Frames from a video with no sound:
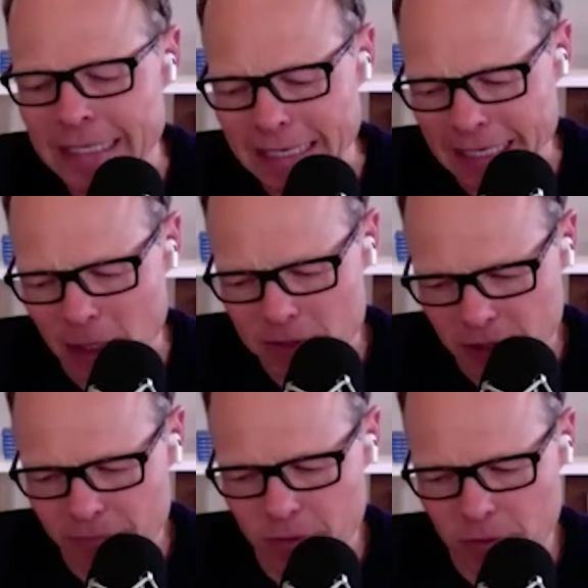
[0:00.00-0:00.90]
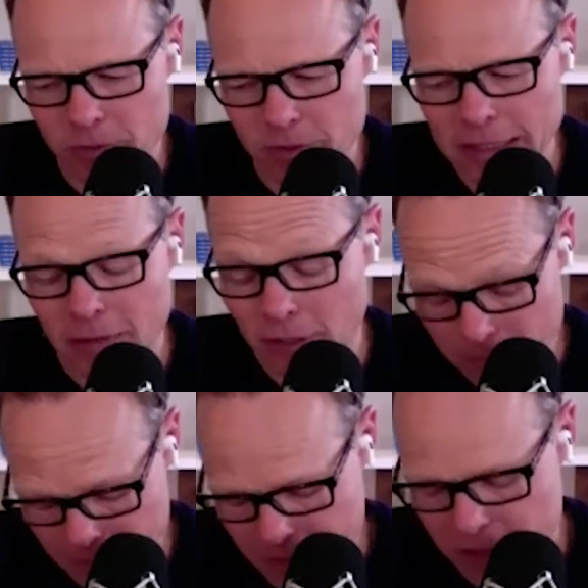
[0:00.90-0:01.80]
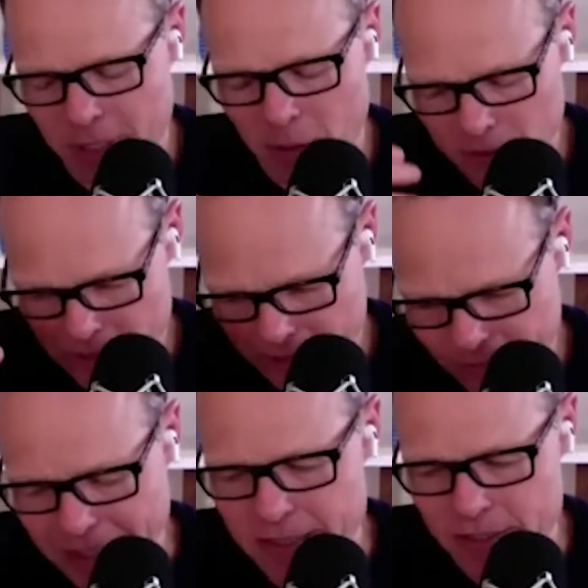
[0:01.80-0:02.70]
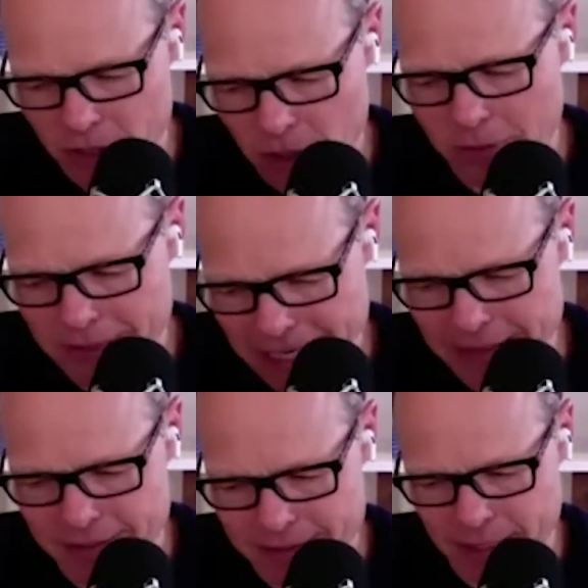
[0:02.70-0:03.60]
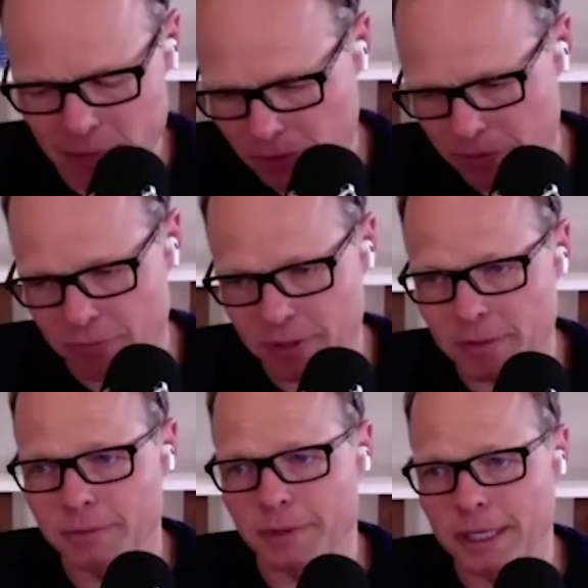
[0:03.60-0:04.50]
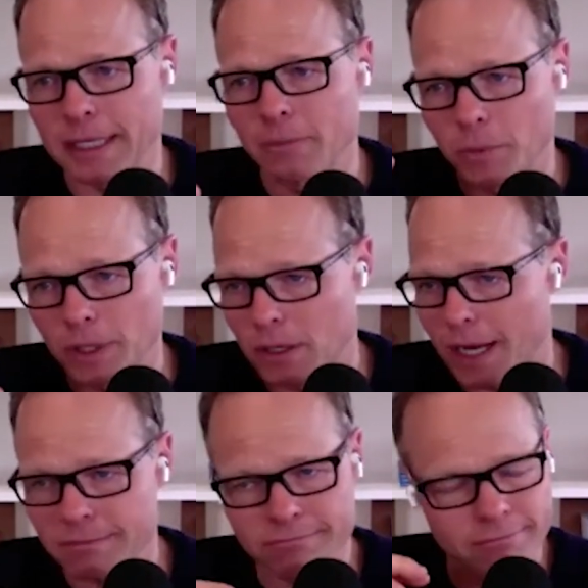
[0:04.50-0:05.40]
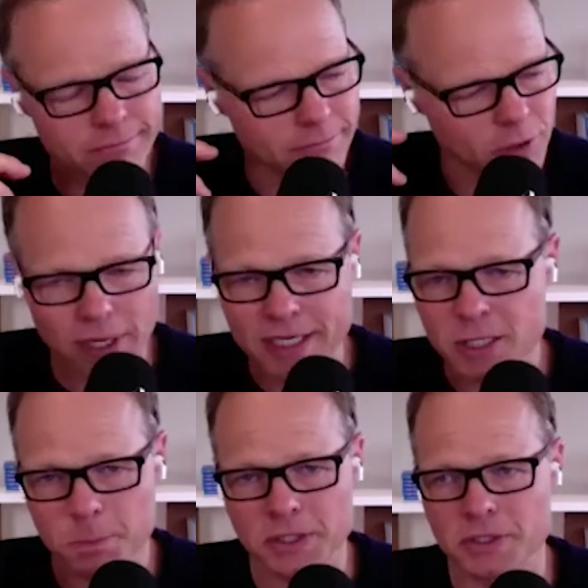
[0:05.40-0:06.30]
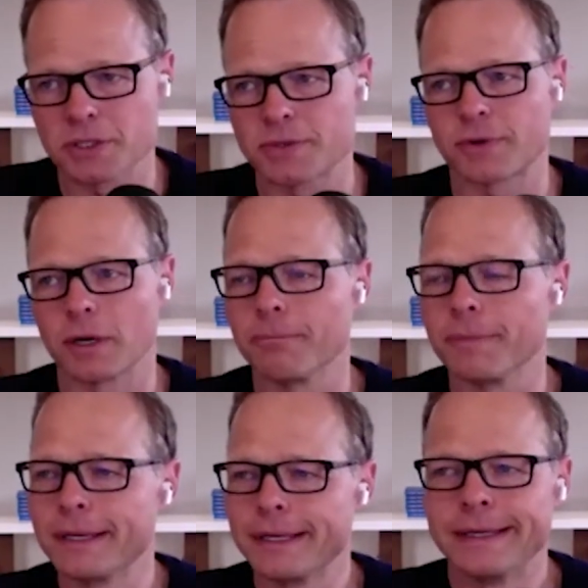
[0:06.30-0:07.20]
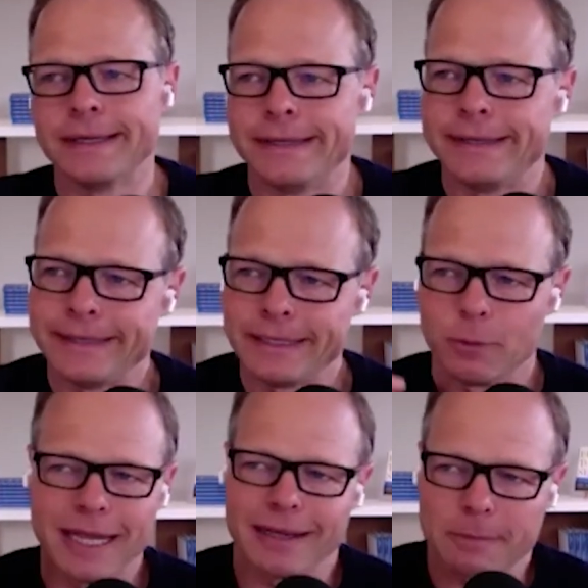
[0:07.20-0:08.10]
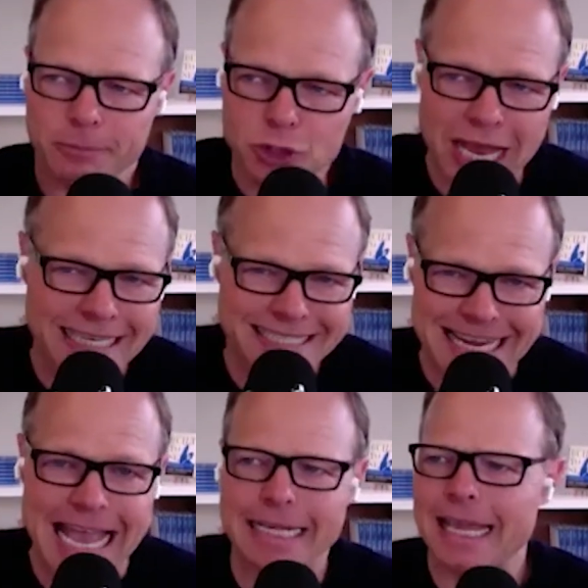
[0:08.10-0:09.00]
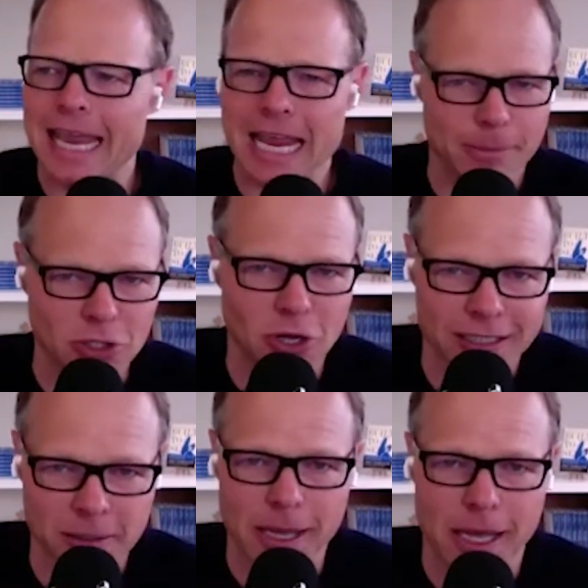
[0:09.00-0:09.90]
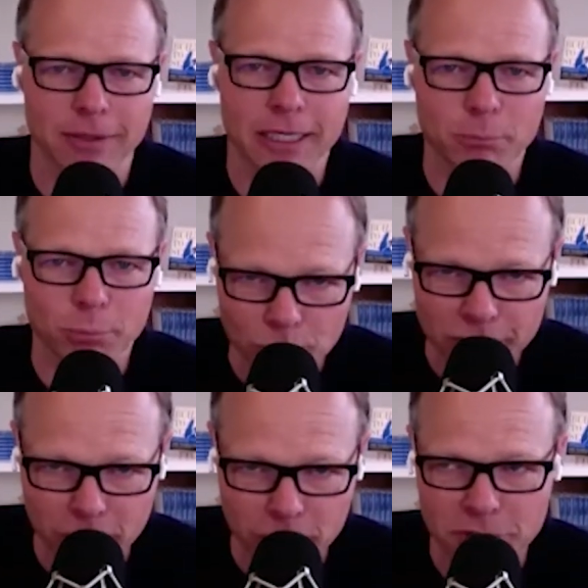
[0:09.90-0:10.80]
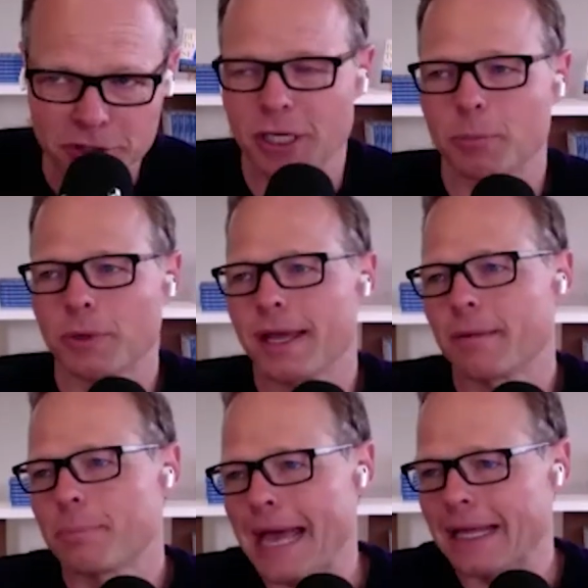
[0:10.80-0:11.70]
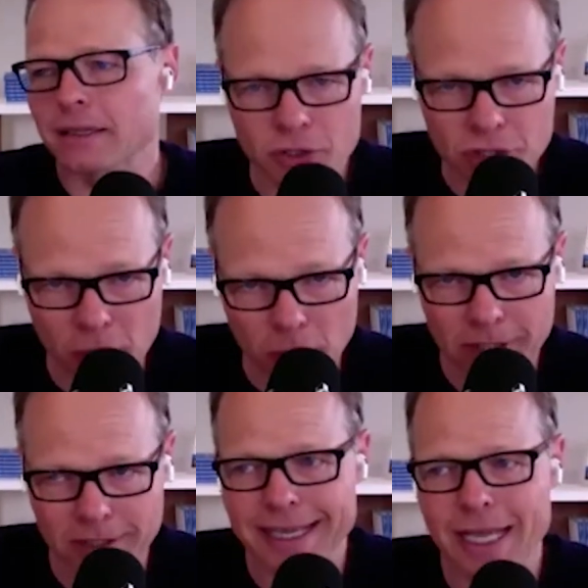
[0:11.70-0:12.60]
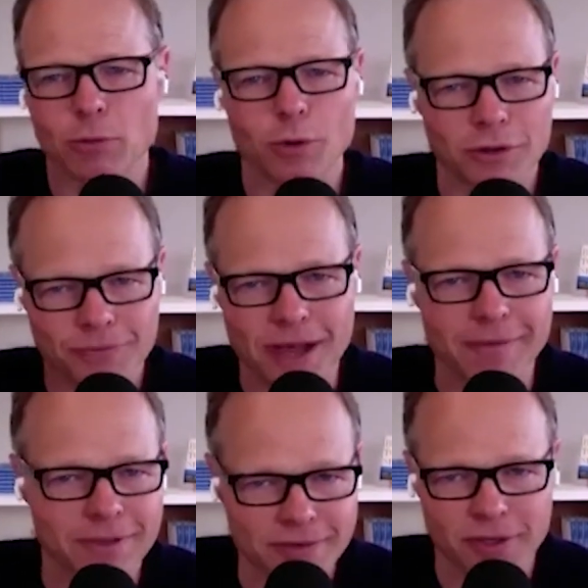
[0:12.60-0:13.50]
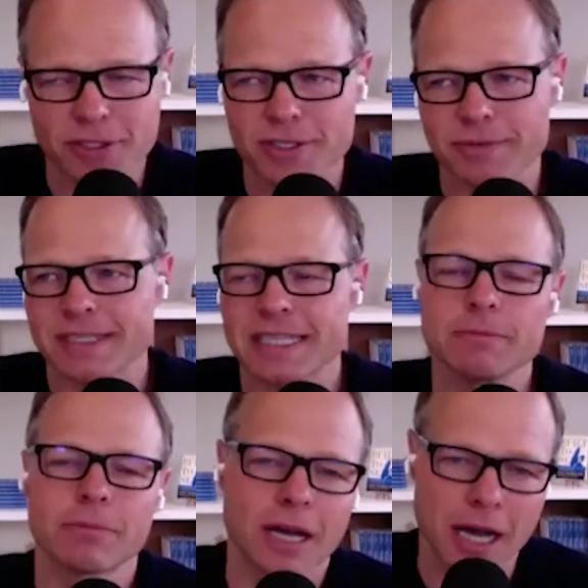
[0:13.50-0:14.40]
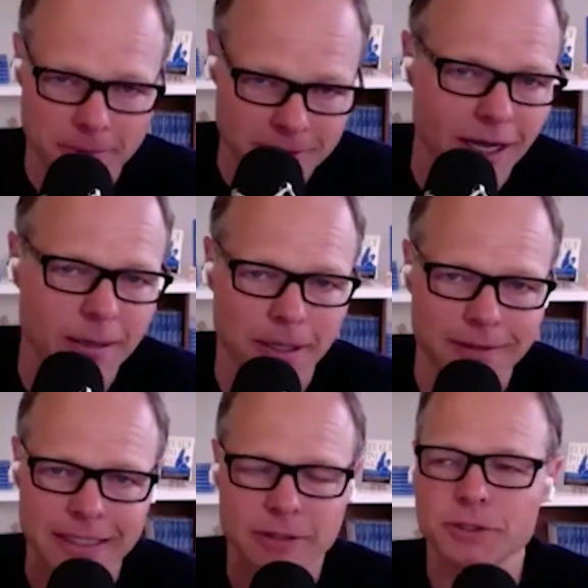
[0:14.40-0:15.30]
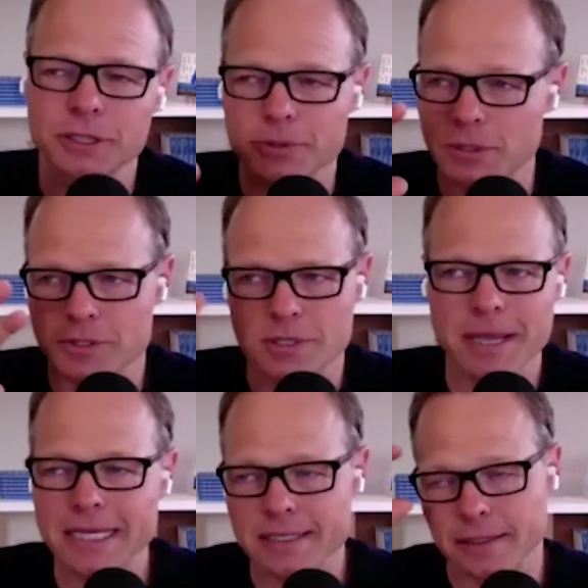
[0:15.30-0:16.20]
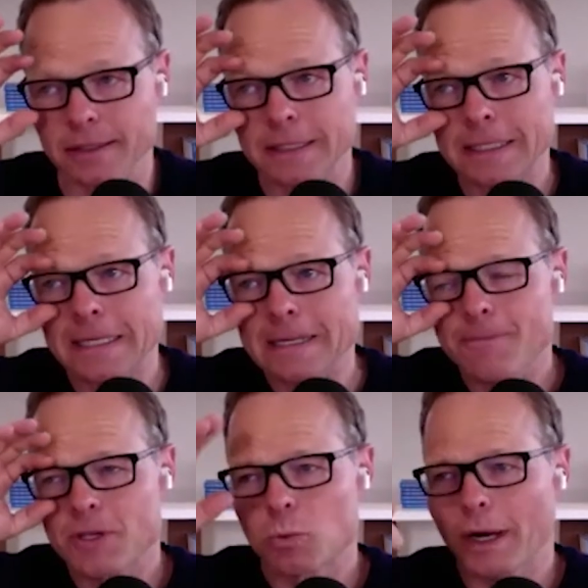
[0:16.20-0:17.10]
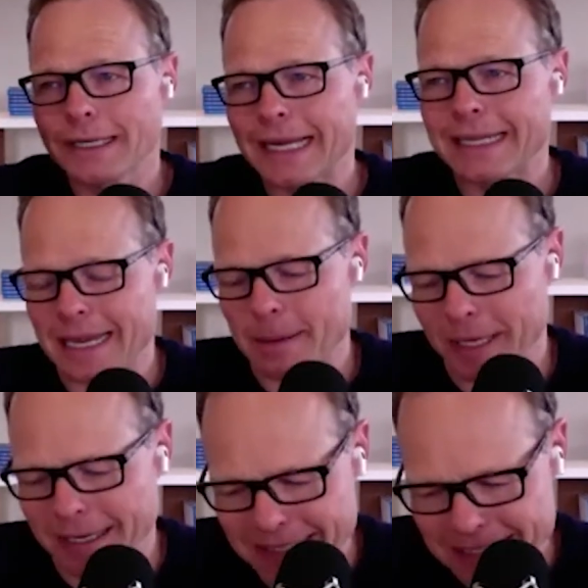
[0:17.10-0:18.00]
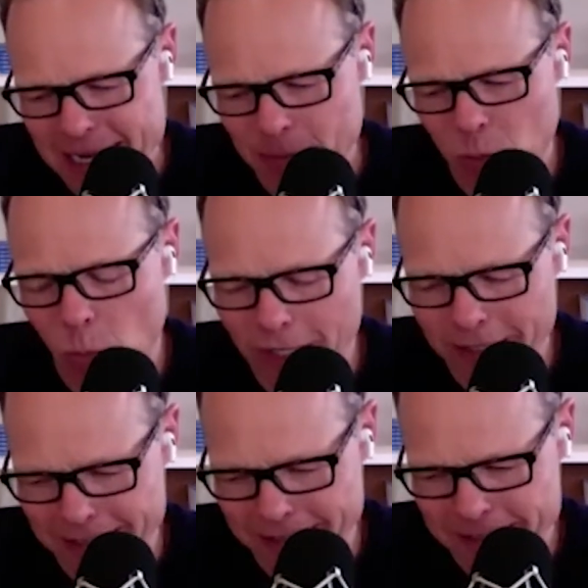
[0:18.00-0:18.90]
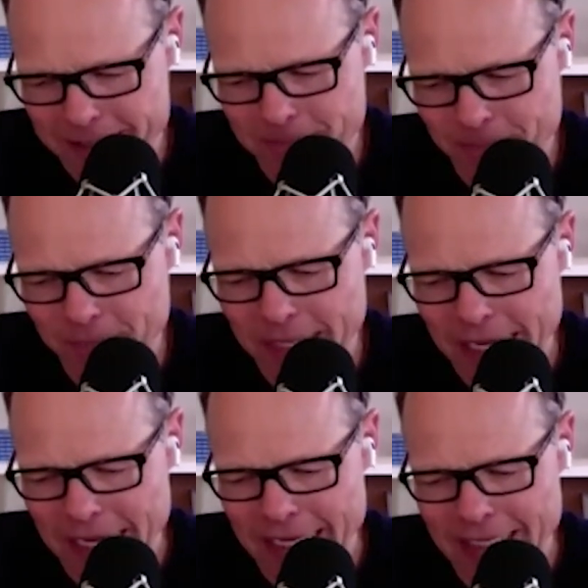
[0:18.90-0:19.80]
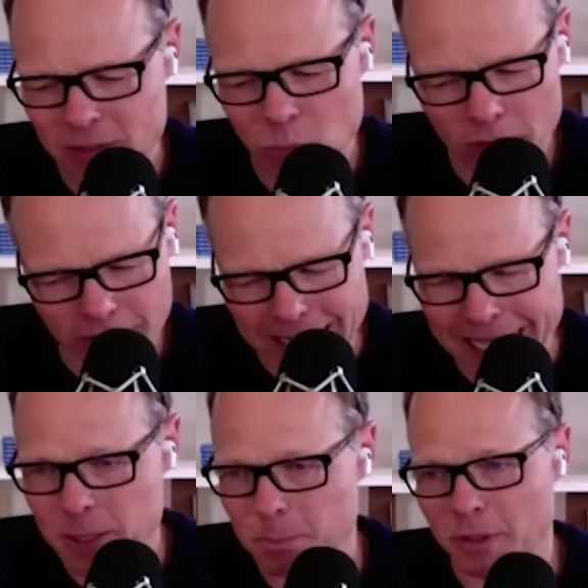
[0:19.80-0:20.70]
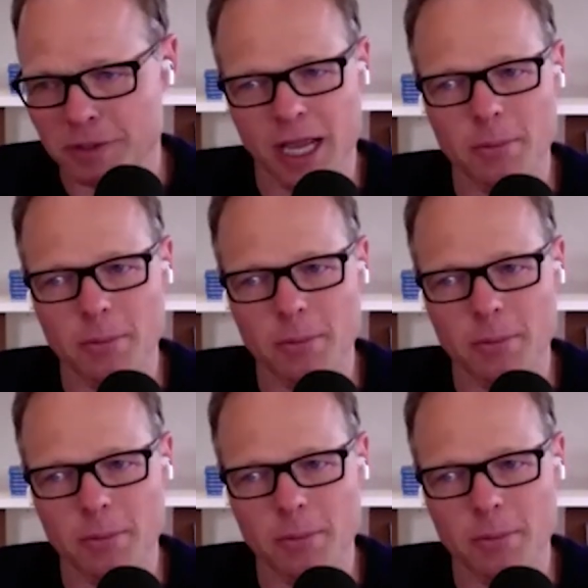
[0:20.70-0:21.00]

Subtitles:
And I was I was invited to go attend this thing. It was a 3-year thing, and we got great speeches from. We had Jack Stack came and talked about employee ownership. We had Pat Lencioni, the guy who wrote The 5 Dysfunctions of a Team, come and talk about leadership. So it was amazing. This one guy came in, I think his name is Watkins, and he's one of the last speakers.